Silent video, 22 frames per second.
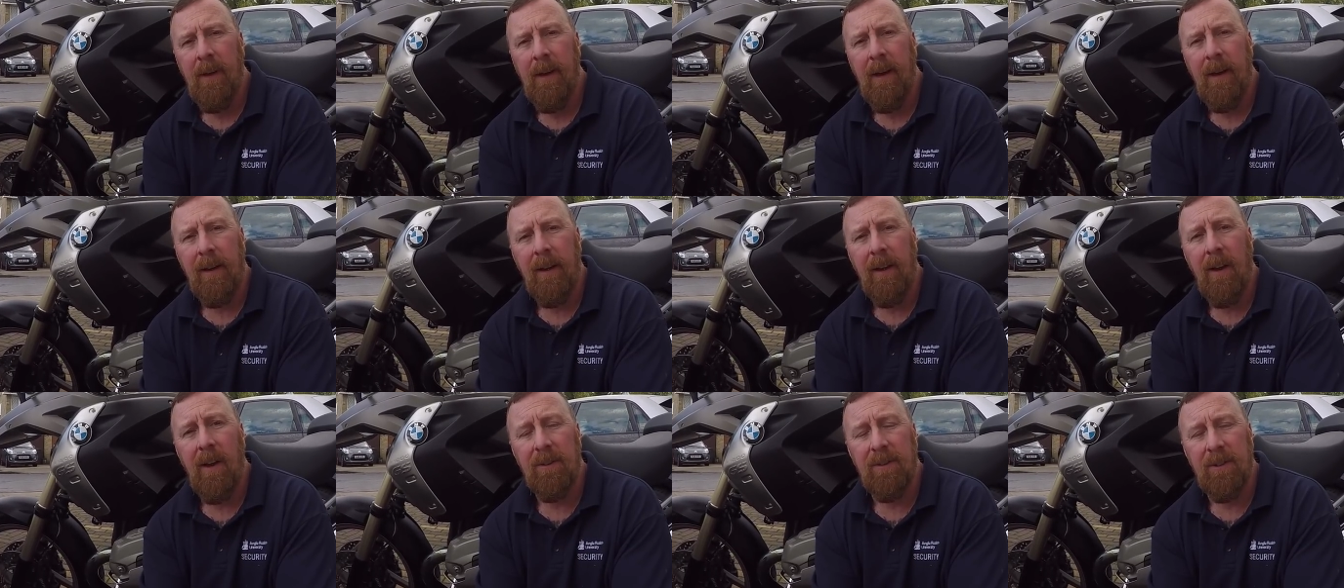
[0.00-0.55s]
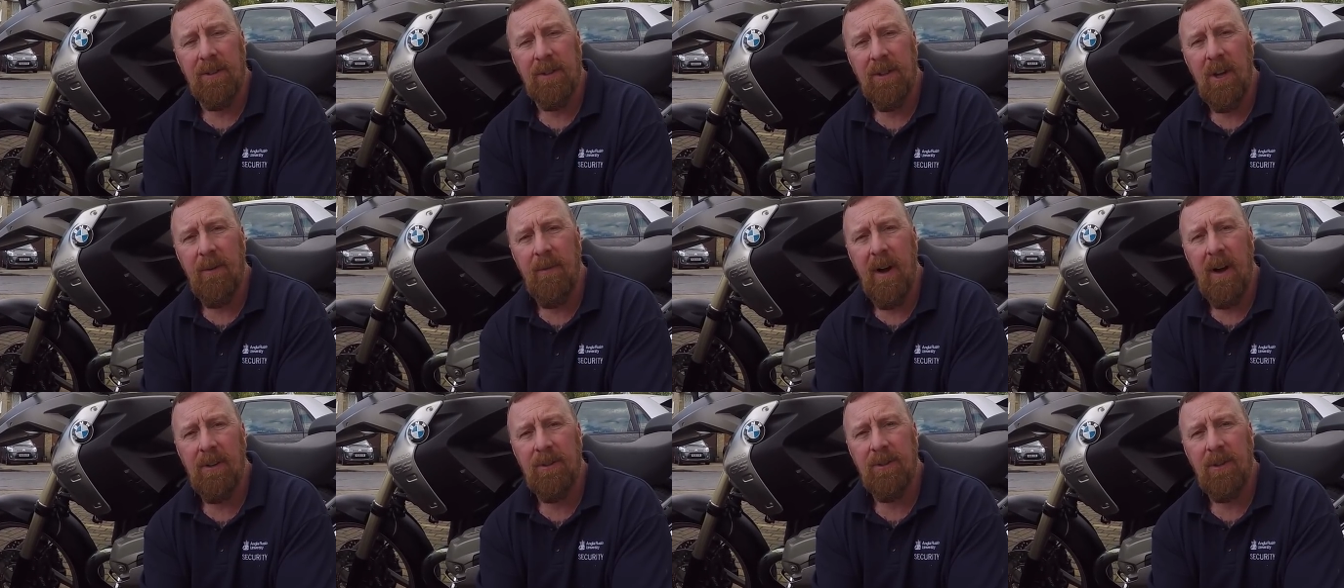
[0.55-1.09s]
and I liked it so
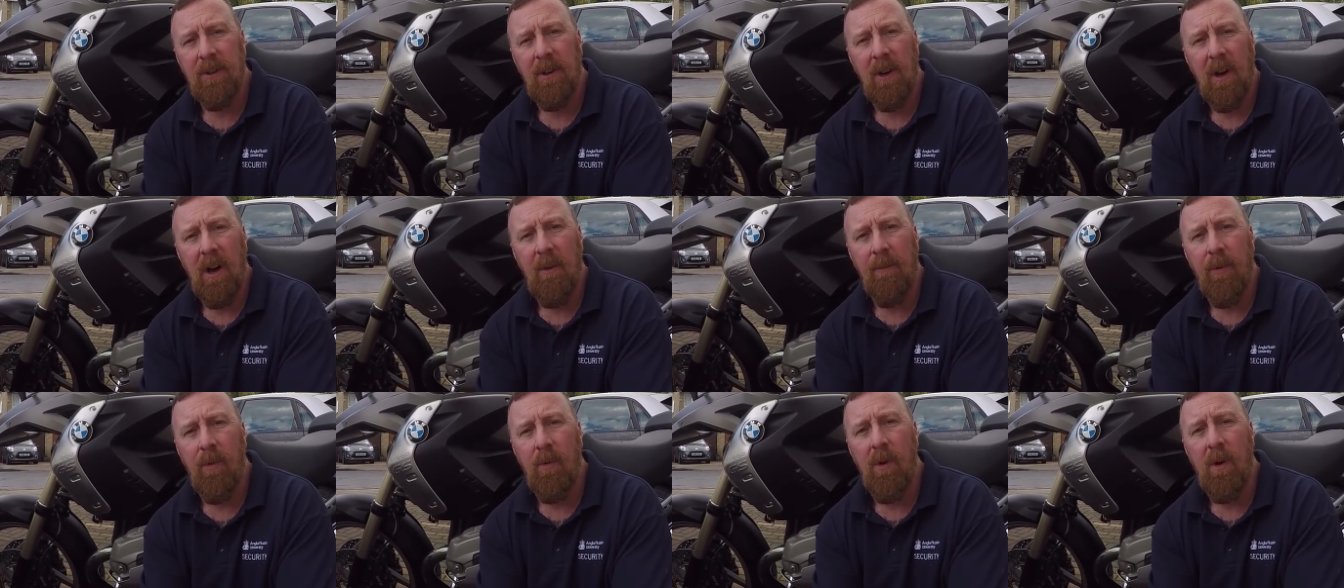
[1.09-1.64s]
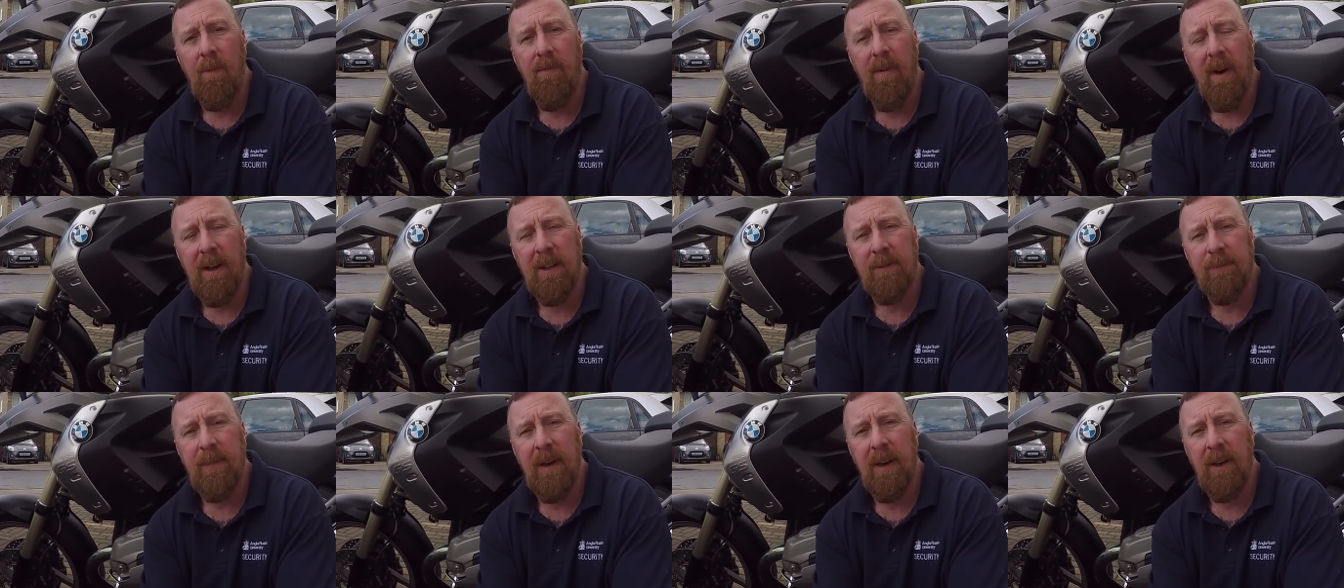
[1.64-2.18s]
much I bought a
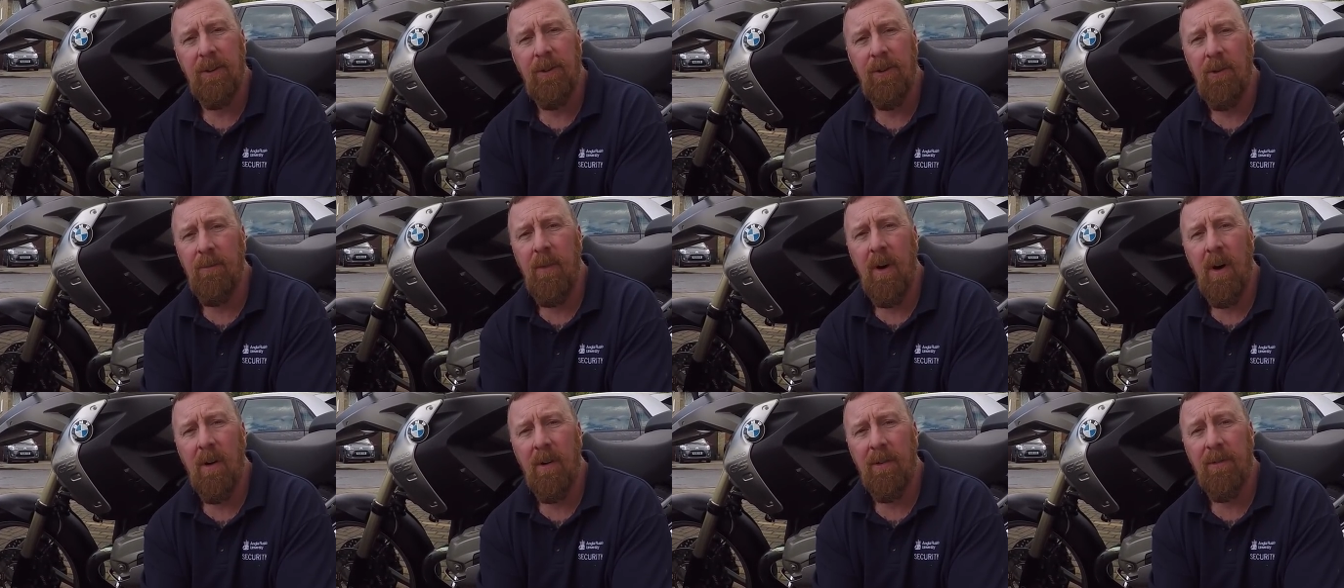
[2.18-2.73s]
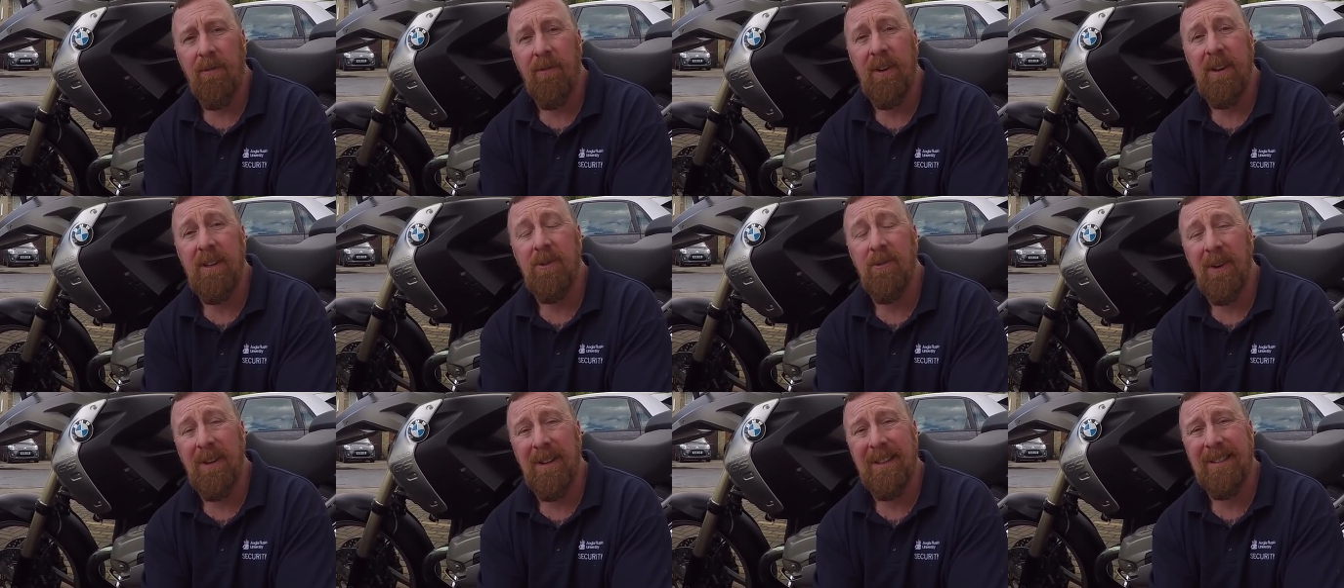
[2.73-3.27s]
brand spanking new Mark 3
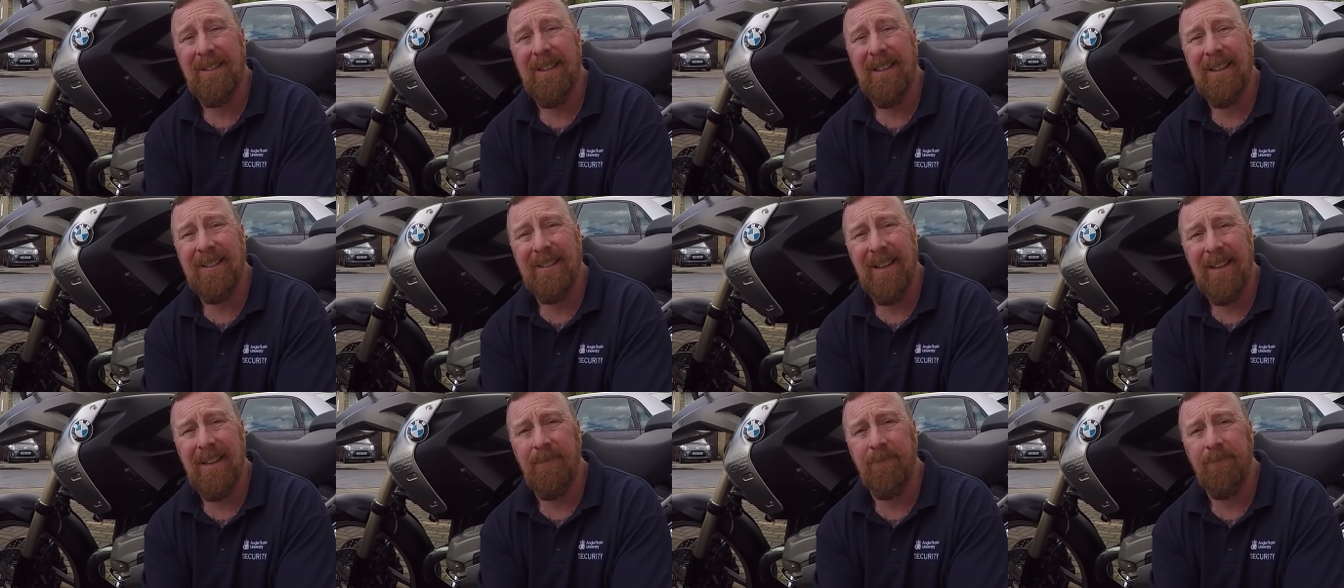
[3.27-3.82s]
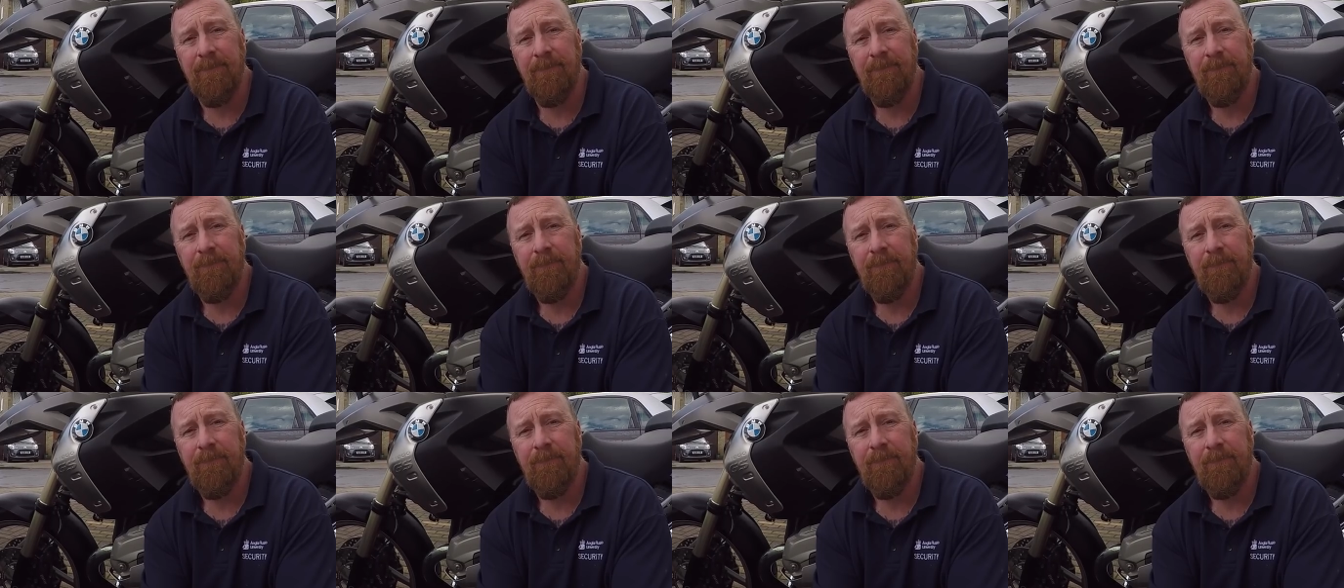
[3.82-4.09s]
2016.